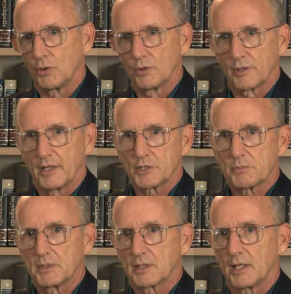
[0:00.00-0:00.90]
older
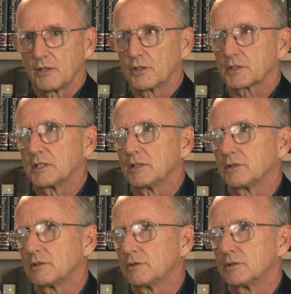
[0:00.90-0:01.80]
Huntsman got hooked
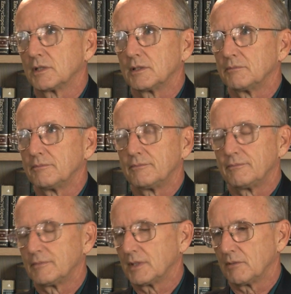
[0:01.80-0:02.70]
into
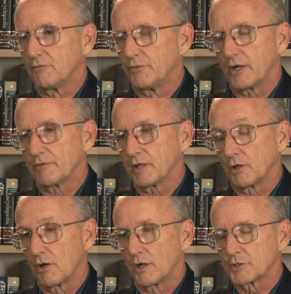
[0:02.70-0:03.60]
a very, very
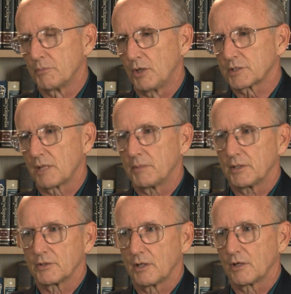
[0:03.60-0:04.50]
large
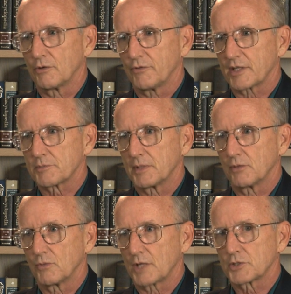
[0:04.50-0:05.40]
multi-million-dollar investment
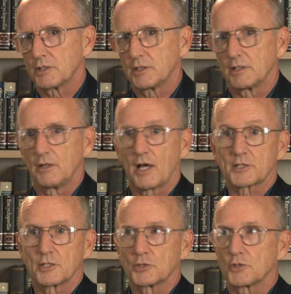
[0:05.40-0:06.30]
in Russia,
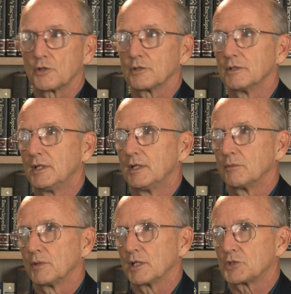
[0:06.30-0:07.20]
lost his shirt
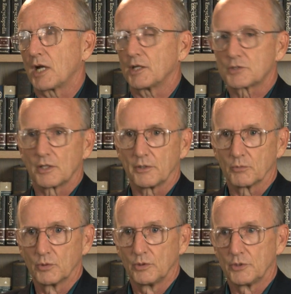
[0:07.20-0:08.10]
when they changed all the
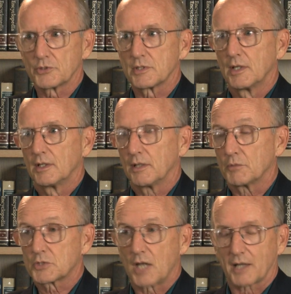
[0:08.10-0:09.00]
rules. He
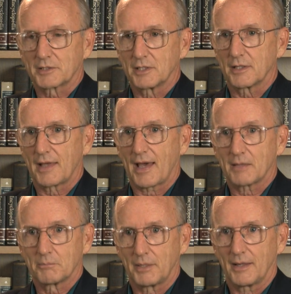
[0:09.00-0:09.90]
was talked into
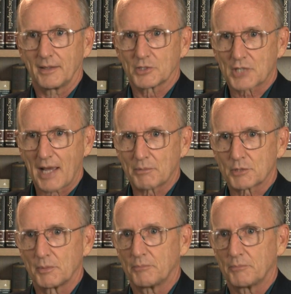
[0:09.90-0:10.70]
that by establishment